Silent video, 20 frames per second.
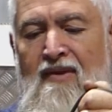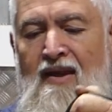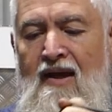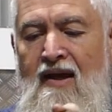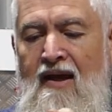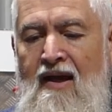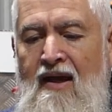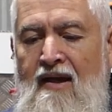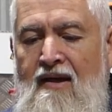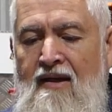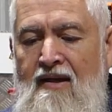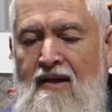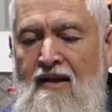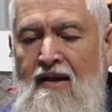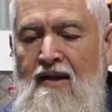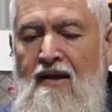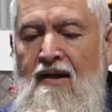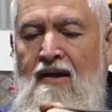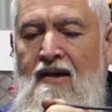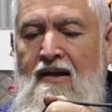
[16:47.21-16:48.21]
and
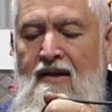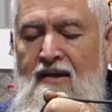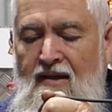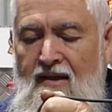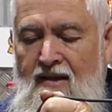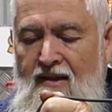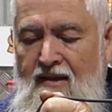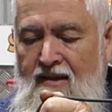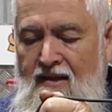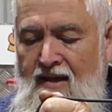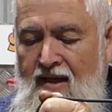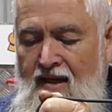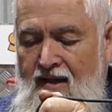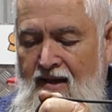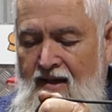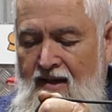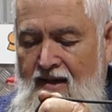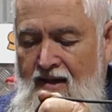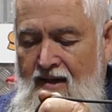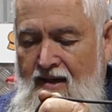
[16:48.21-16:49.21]

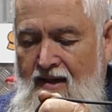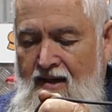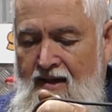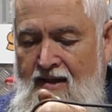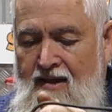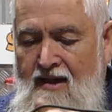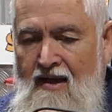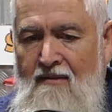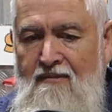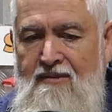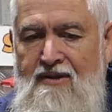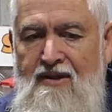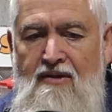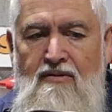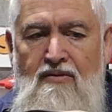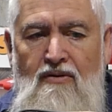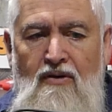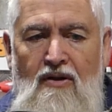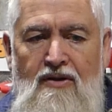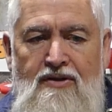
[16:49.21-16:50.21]
then it comes
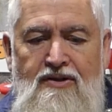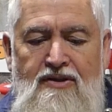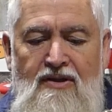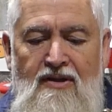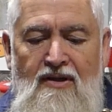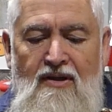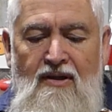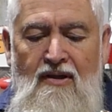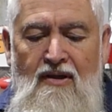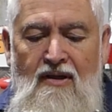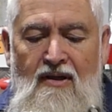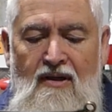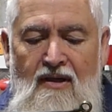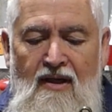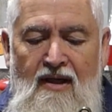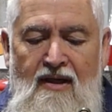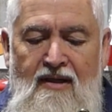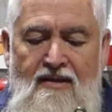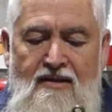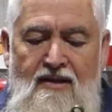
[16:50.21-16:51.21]
across
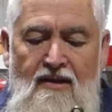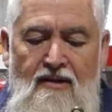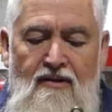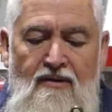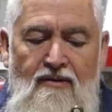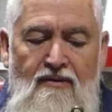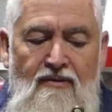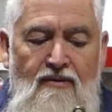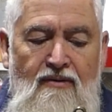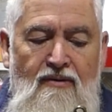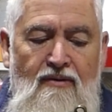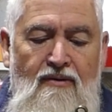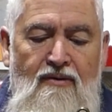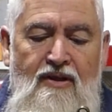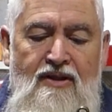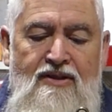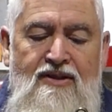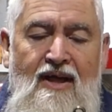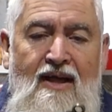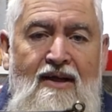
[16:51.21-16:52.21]
into
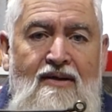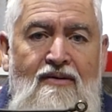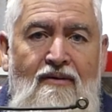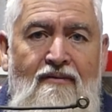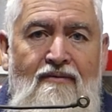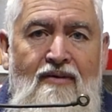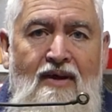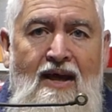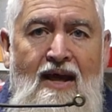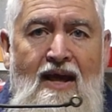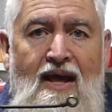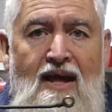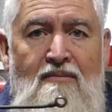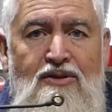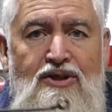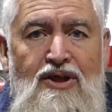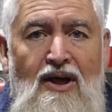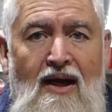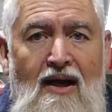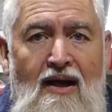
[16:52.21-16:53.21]
the centre of the
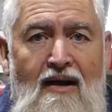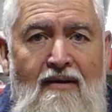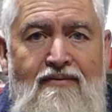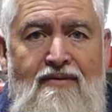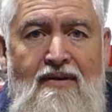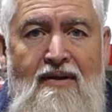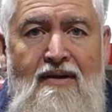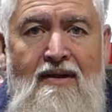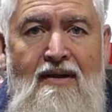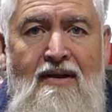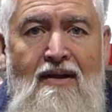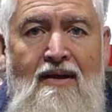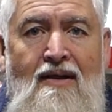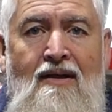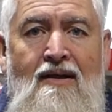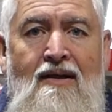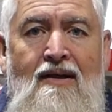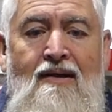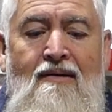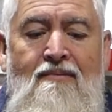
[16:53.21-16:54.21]
camshaft
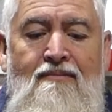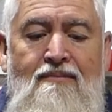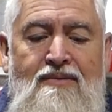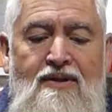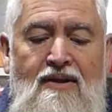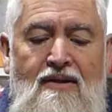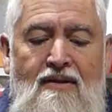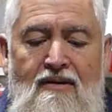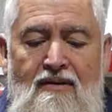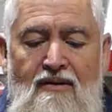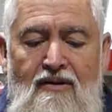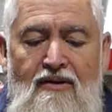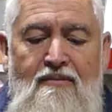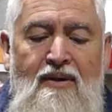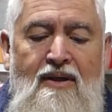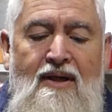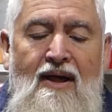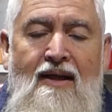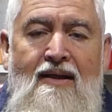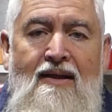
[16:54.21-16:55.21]
to
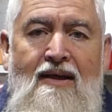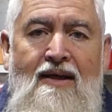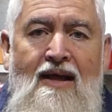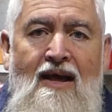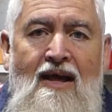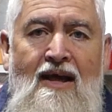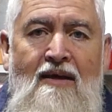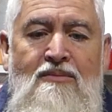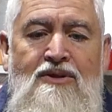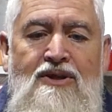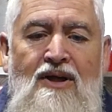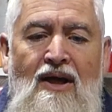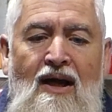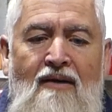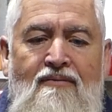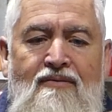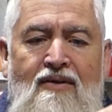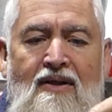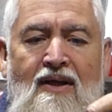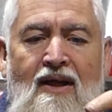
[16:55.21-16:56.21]
lubricate the
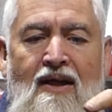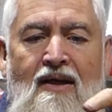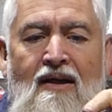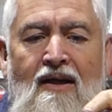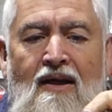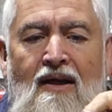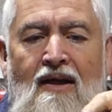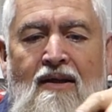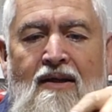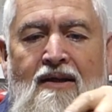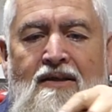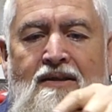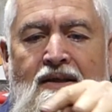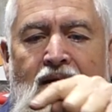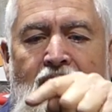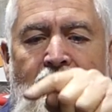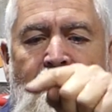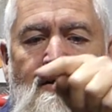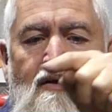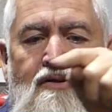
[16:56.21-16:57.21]
camshaft, and then there's a
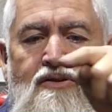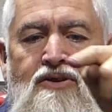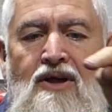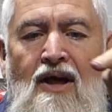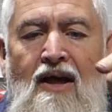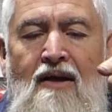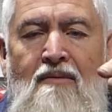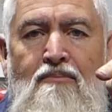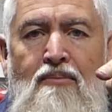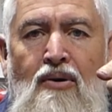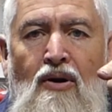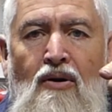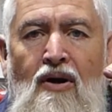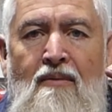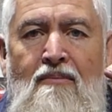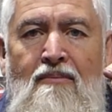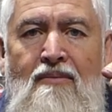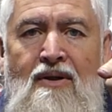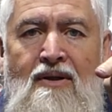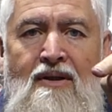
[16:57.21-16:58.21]
little U-shaped
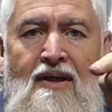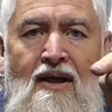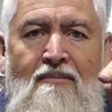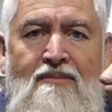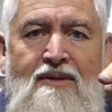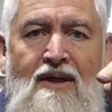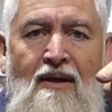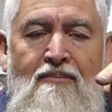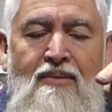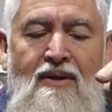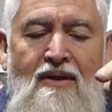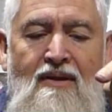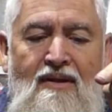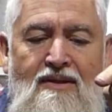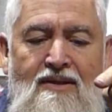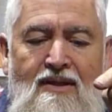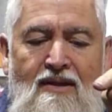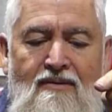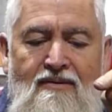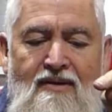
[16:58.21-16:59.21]
pipe that comes up into the
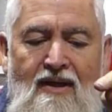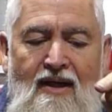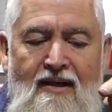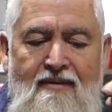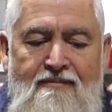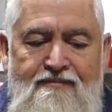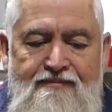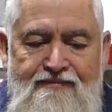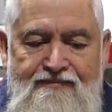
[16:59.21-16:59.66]
cylinder head.